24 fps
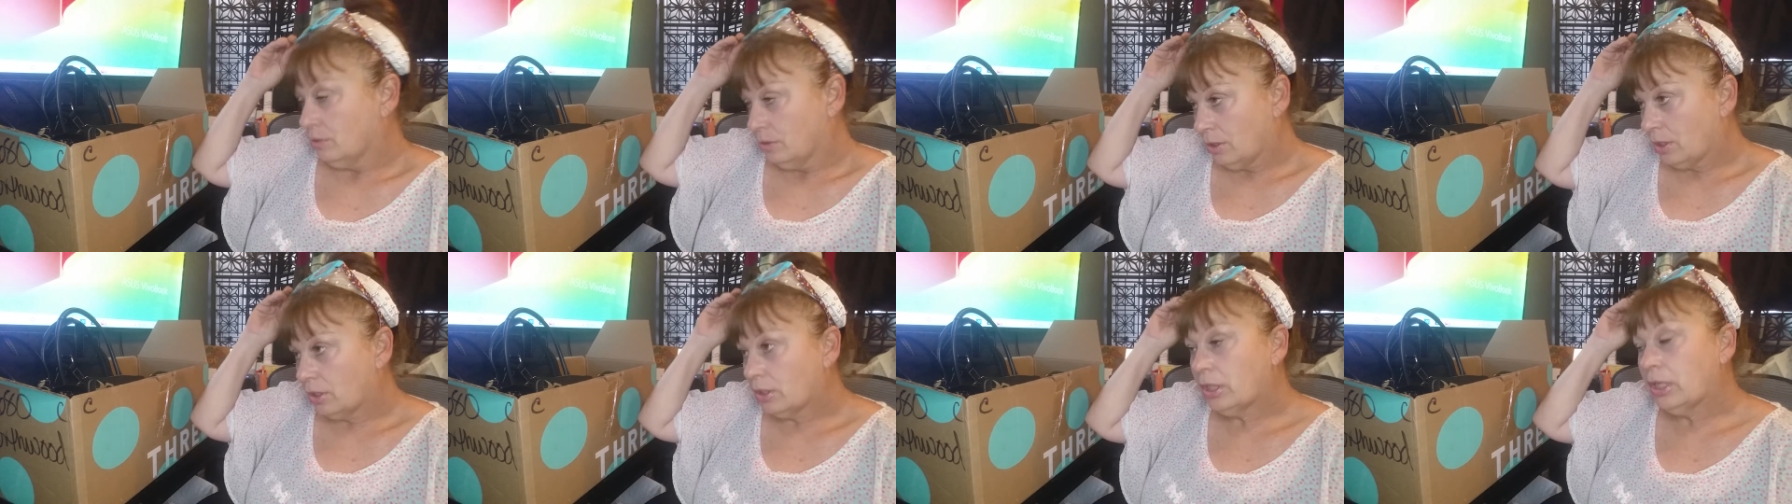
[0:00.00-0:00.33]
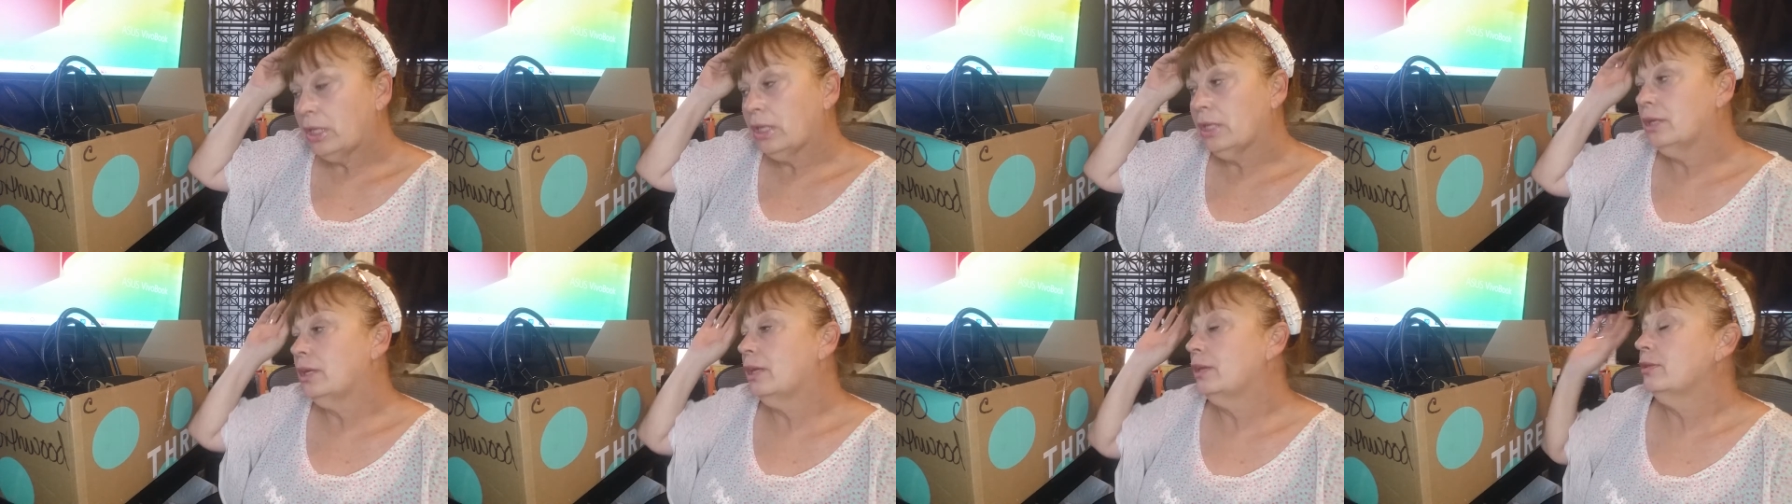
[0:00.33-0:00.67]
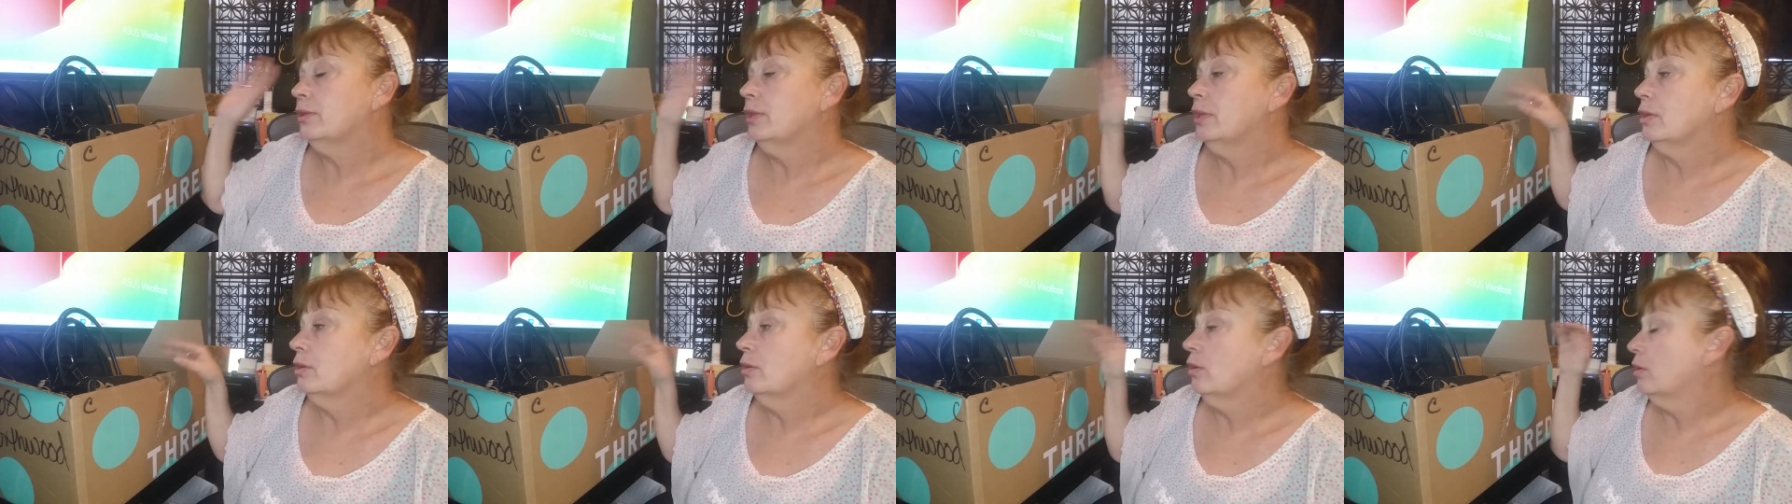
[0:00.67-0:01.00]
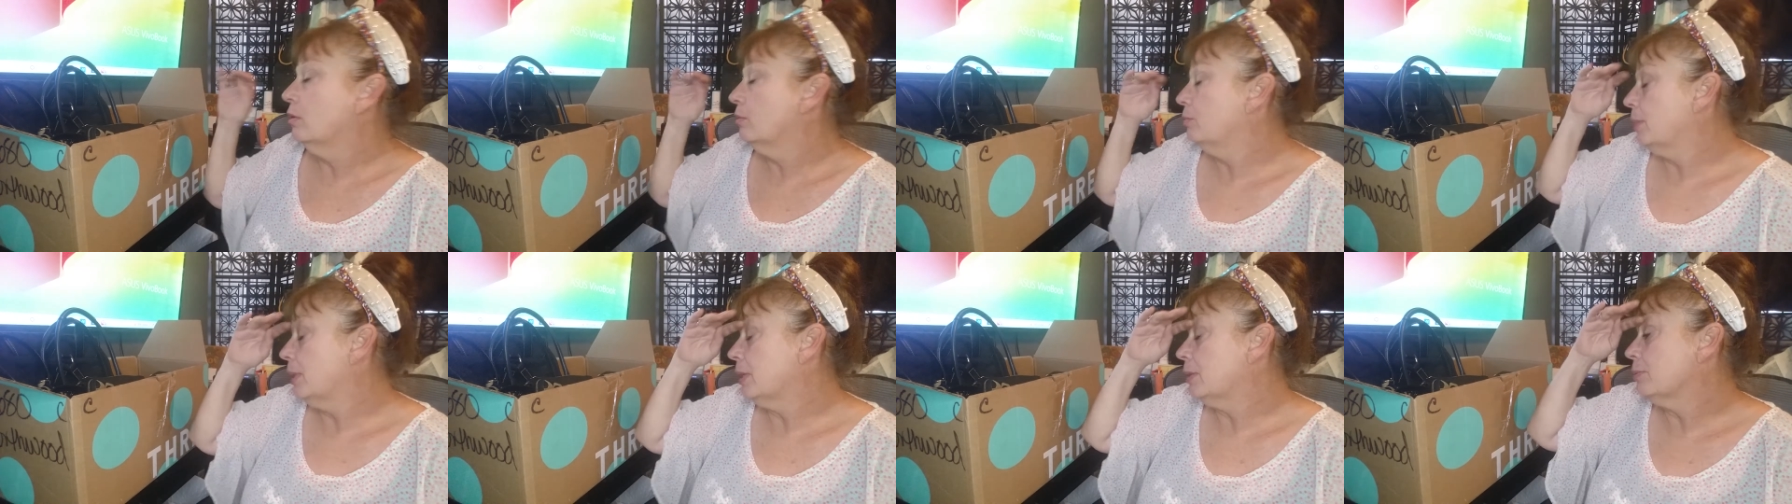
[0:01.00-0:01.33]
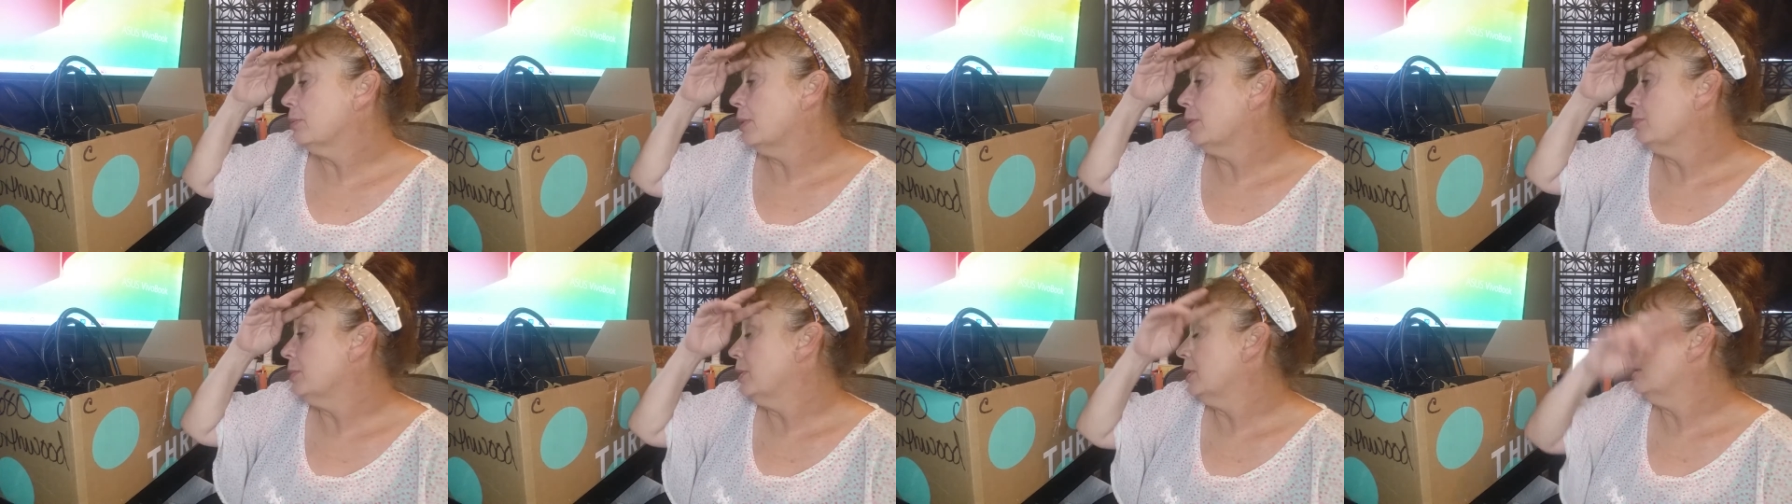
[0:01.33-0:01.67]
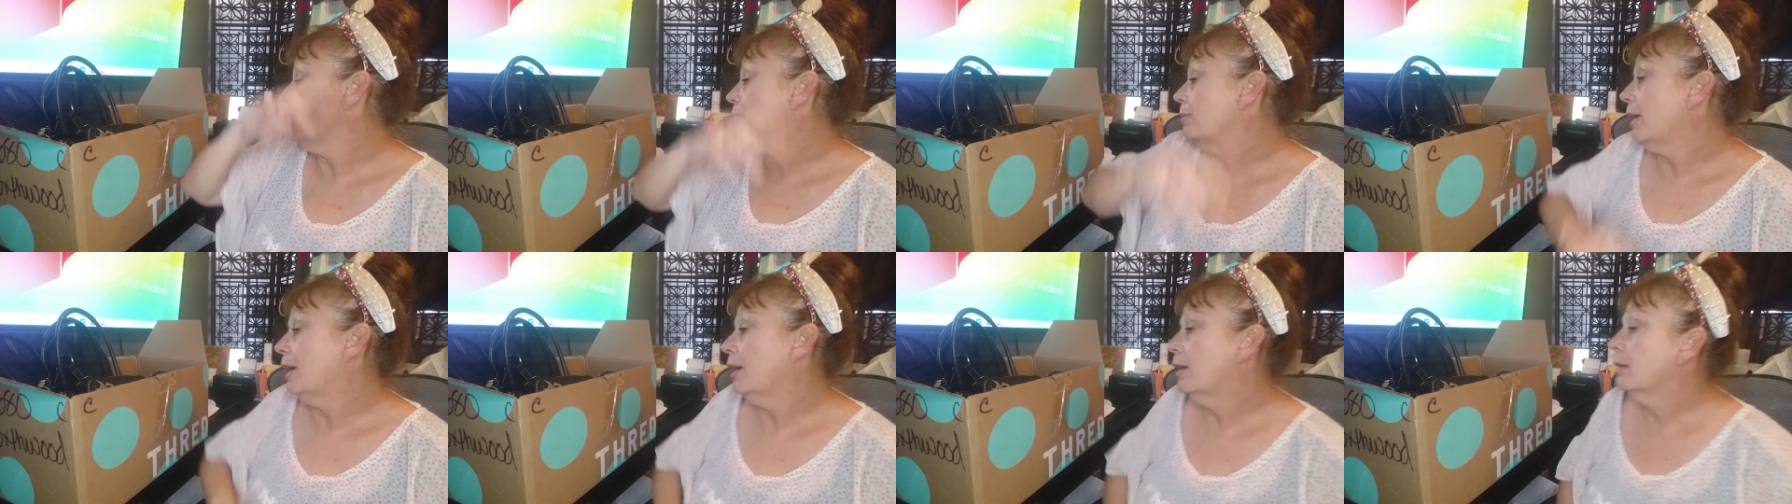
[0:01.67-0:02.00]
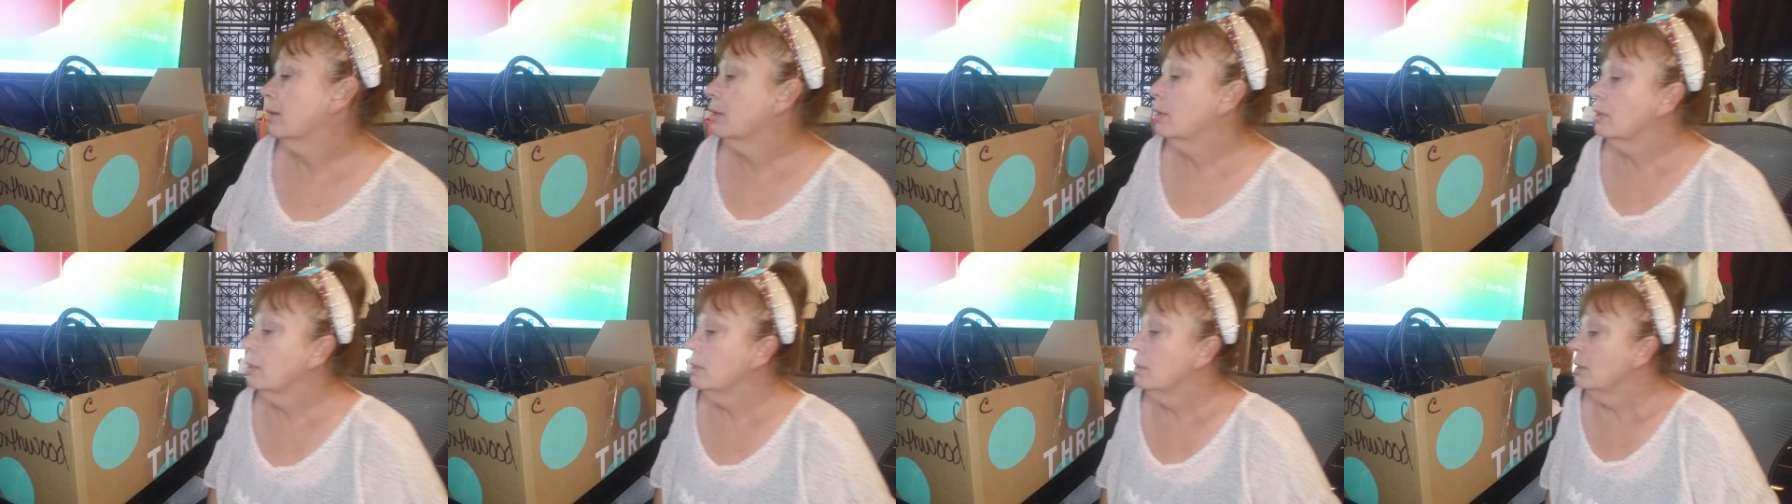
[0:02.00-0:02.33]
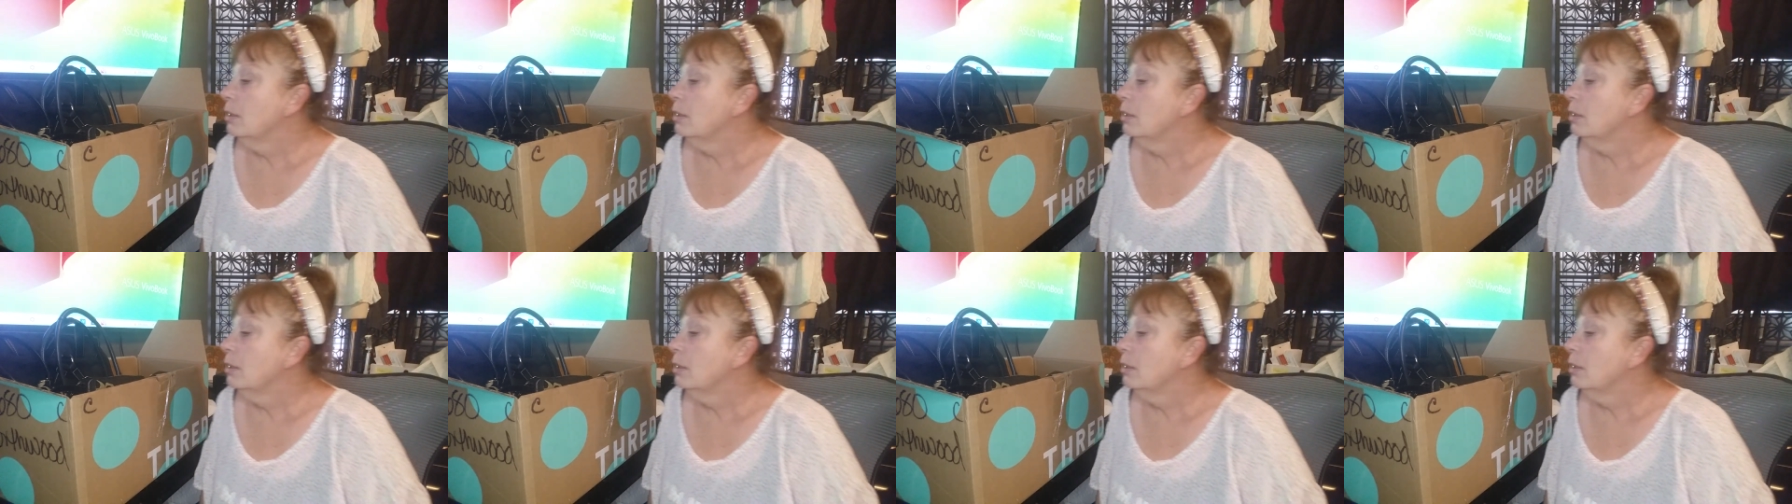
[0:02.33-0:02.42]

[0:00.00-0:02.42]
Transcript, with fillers: again, I think I'll make my money back.